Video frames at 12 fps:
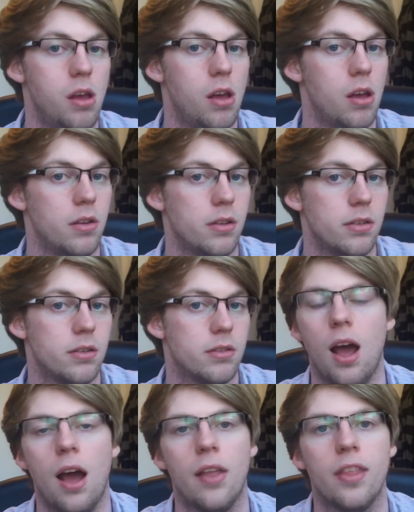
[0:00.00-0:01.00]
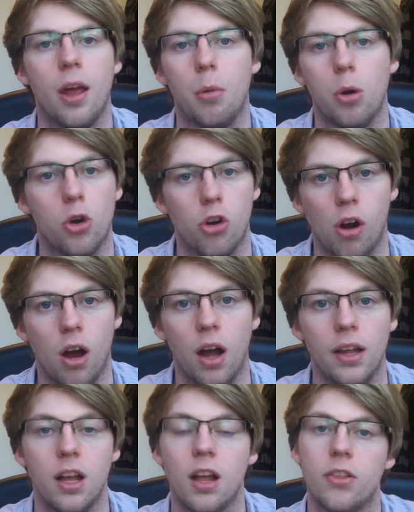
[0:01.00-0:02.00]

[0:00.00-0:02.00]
Ernest, and they will cry.